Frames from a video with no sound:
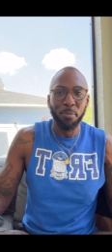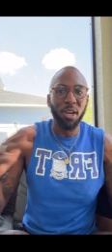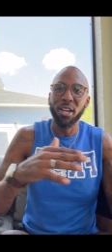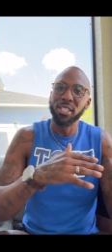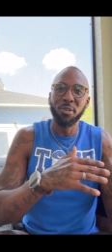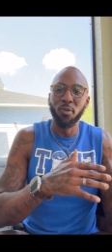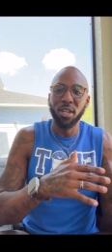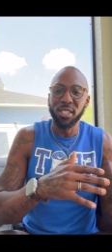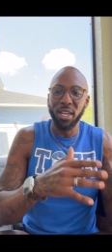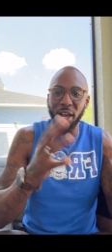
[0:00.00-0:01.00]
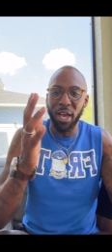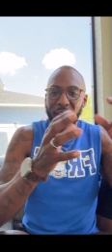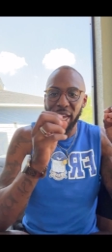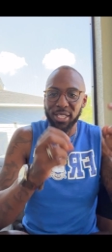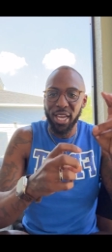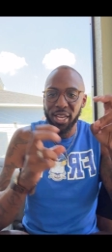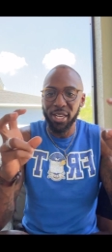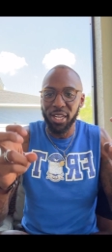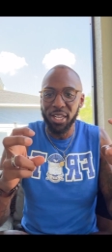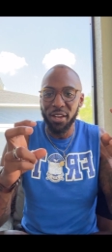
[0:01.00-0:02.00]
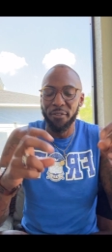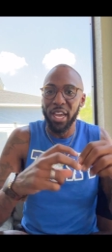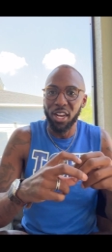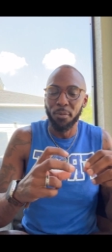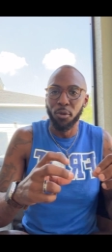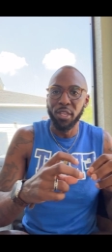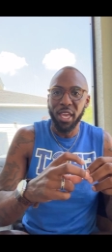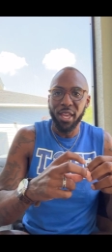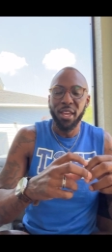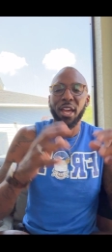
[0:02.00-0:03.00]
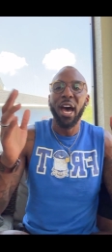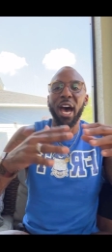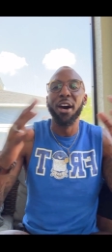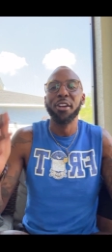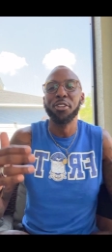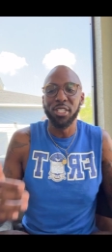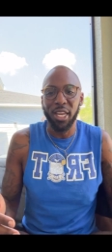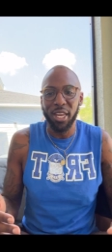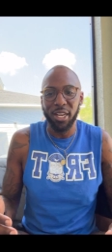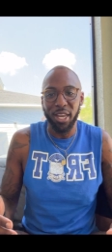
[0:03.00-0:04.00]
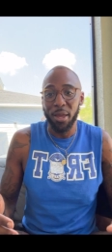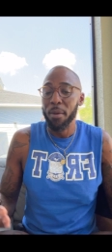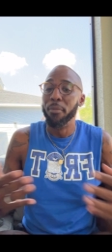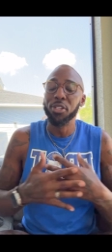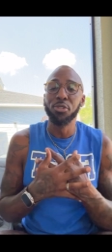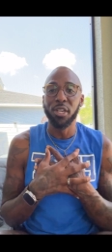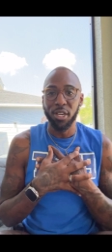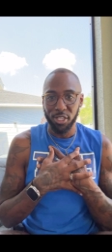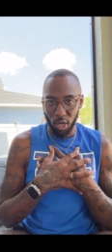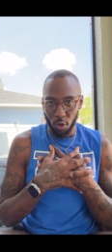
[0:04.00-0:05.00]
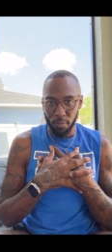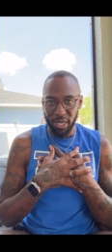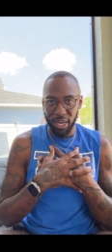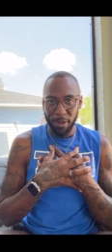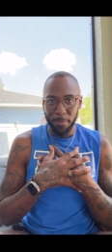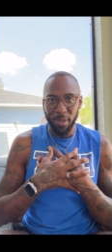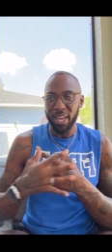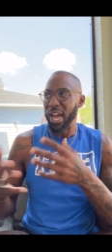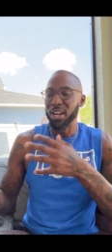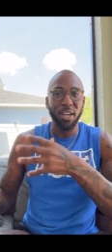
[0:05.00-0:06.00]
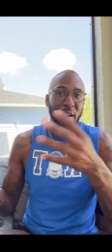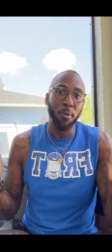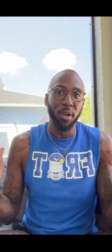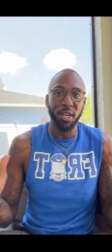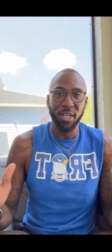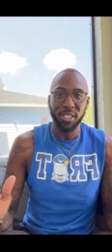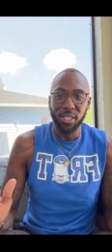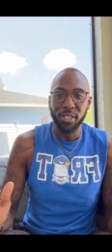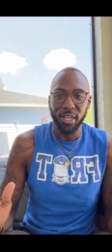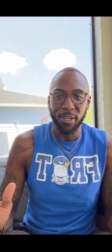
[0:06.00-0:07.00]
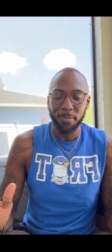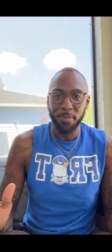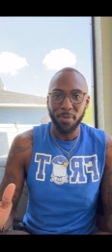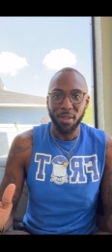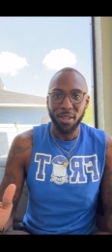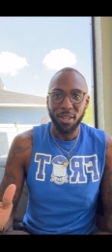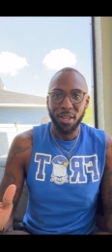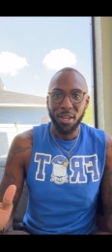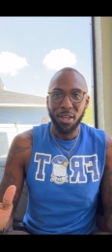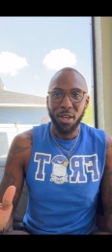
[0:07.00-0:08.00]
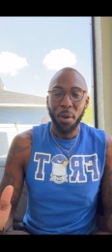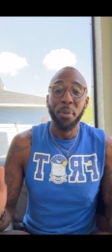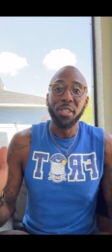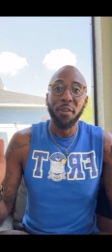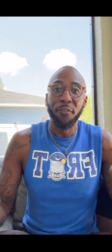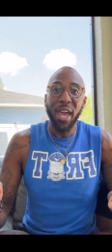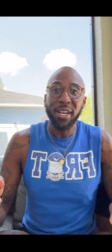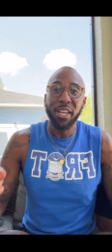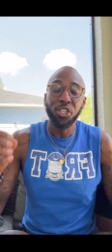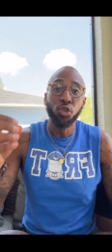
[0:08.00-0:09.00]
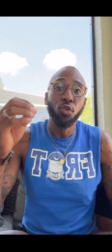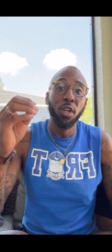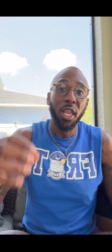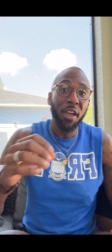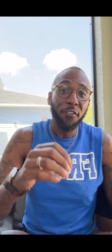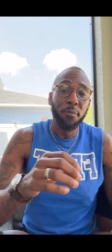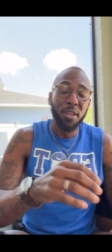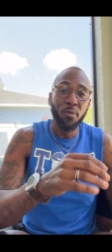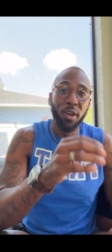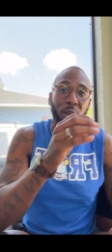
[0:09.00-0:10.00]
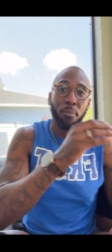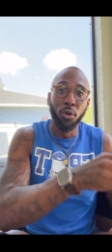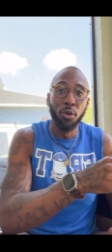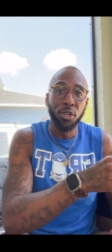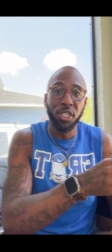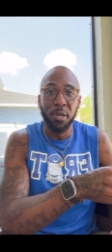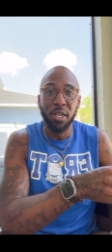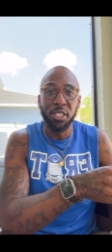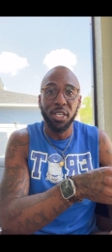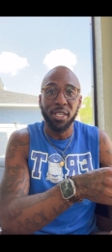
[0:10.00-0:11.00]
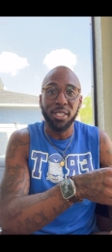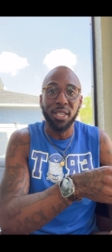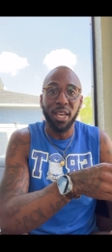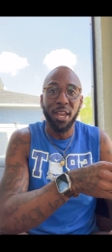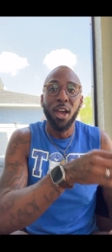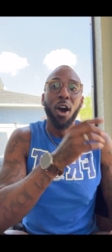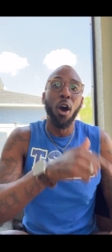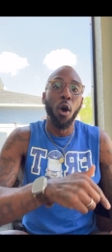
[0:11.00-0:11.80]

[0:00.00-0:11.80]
and because it wasn't uh, technically available yet, I understand it. But you could have told me that, and I could, I would have understood it. But the fact that you left me with a bull response yesterday